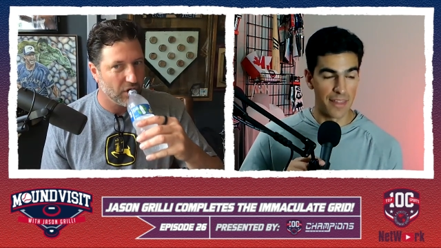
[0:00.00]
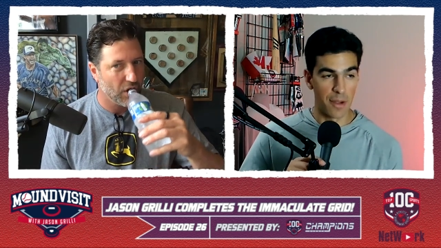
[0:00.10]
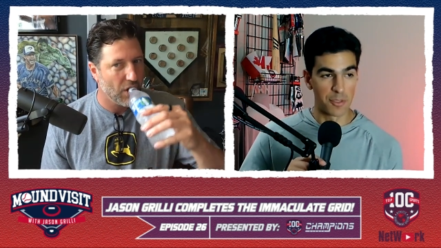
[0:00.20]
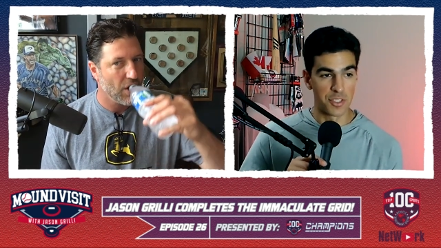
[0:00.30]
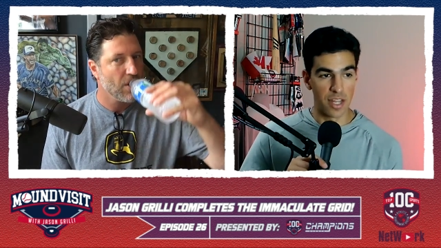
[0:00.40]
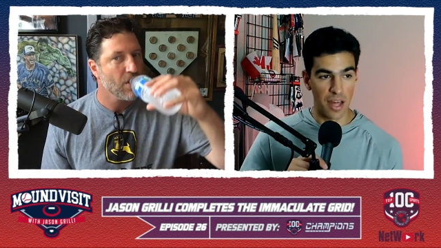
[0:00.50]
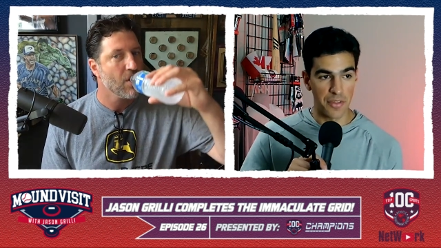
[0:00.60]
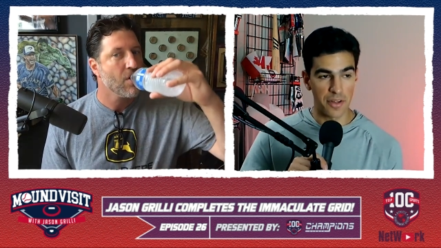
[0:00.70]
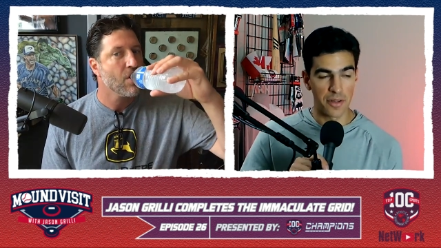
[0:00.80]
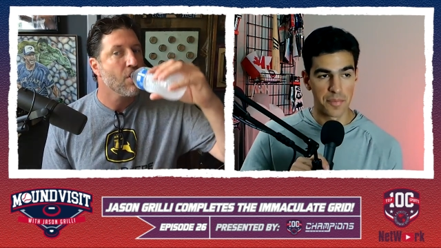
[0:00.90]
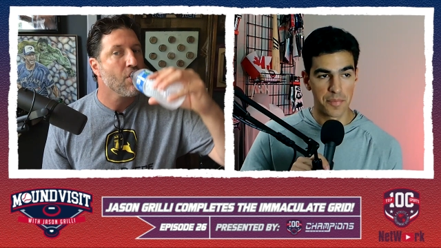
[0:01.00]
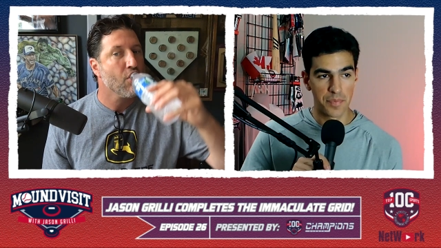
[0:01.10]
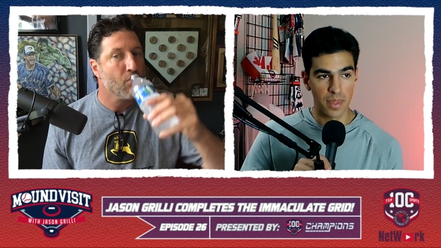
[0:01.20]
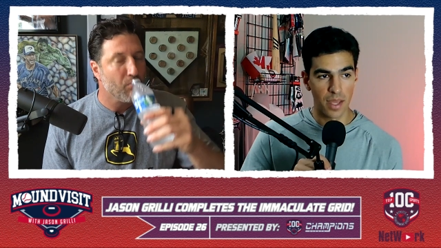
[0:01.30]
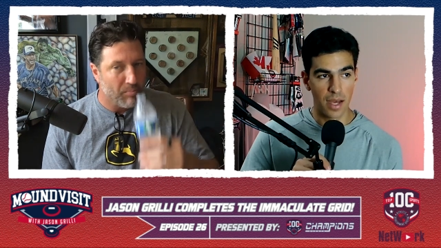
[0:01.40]
Speaker 1: there was another
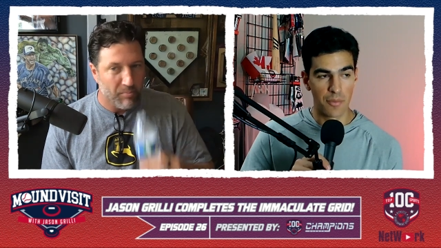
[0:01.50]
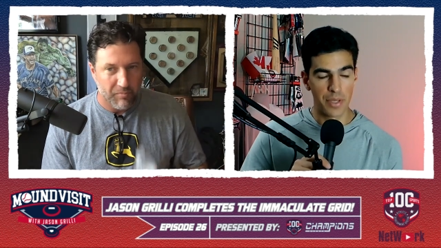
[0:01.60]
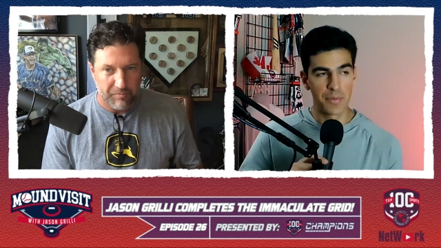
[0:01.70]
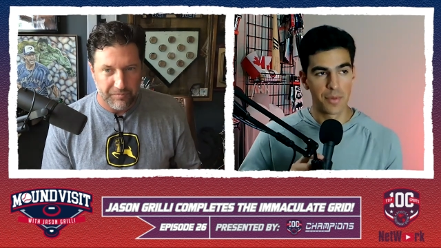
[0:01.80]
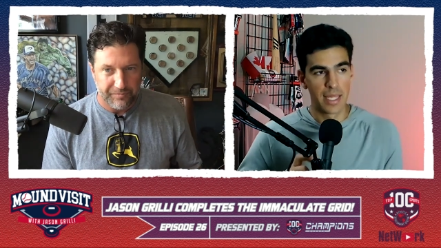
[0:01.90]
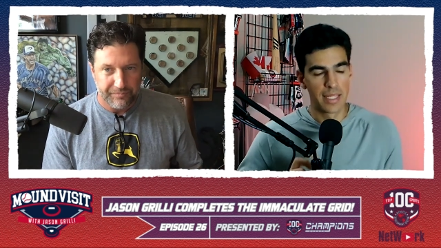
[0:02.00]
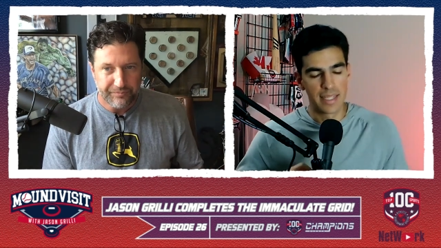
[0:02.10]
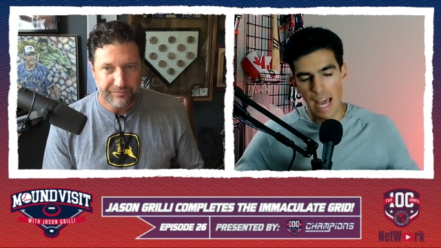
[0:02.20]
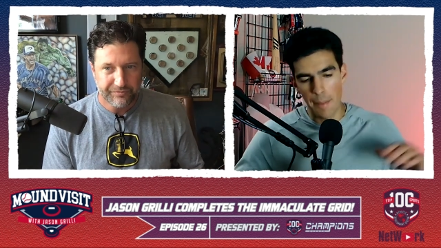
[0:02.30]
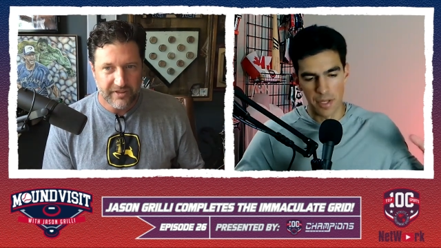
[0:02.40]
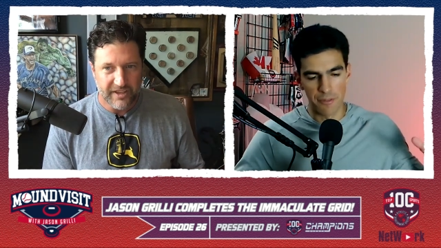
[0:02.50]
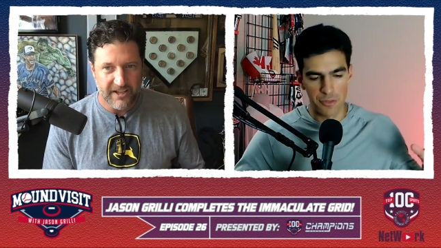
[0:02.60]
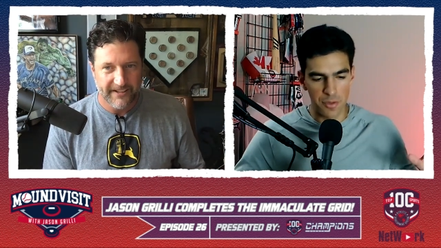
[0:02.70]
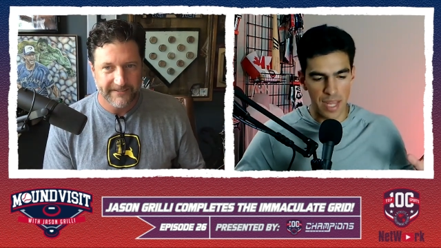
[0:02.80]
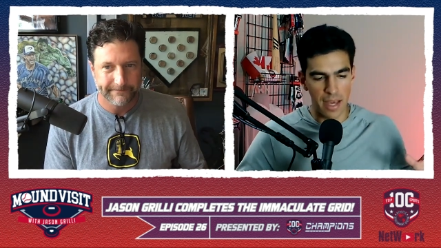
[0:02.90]
uh, we it happened a
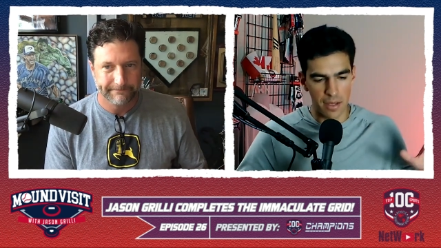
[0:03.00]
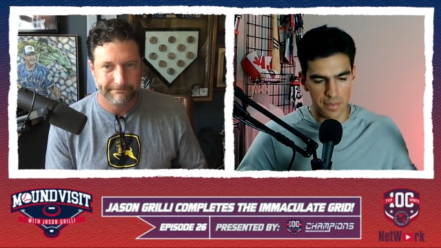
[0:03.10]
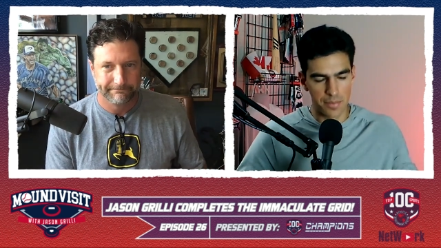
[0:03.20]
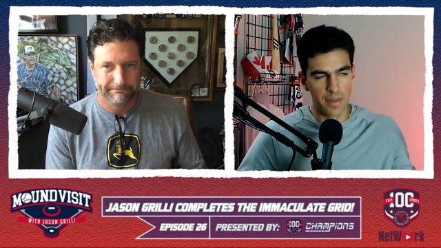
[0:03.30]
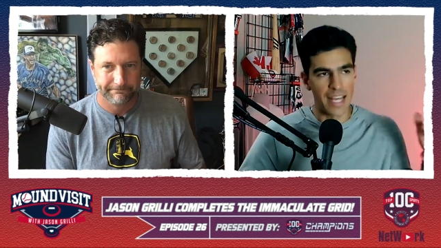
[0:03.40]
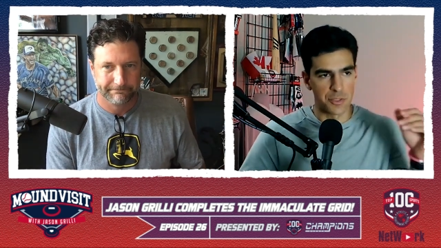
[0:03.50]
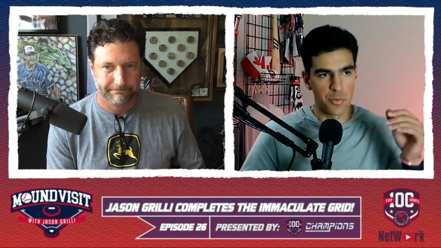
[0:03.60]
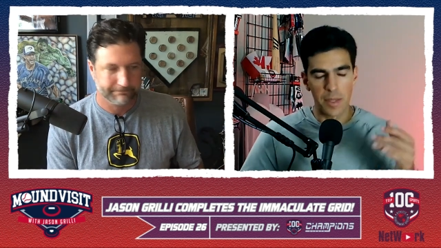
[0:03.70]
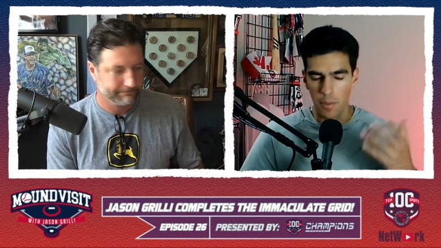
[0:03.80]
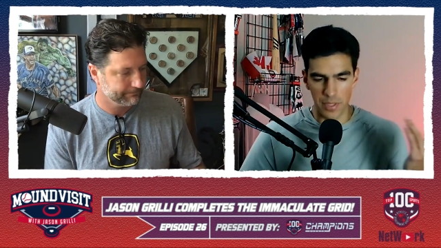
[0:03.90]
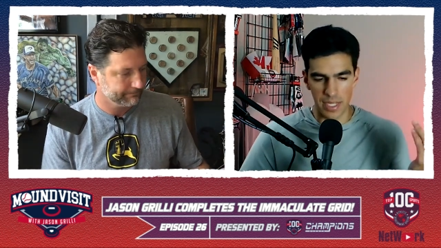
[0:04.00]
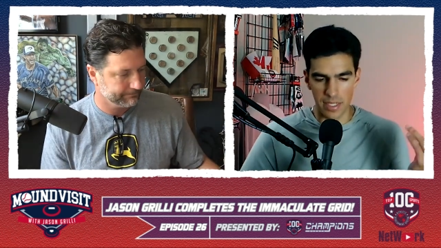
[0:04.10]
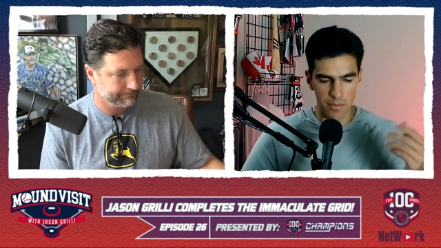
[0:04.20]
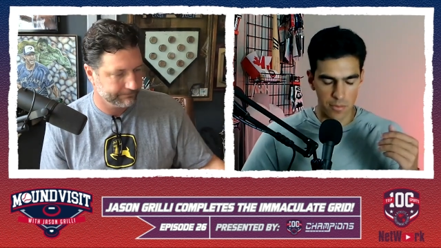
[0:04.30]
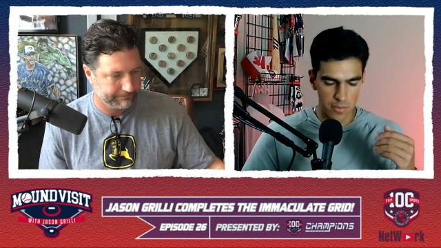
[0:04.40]
few days uh, last week, but we
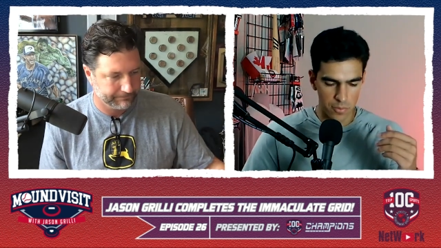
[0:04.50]
didn't.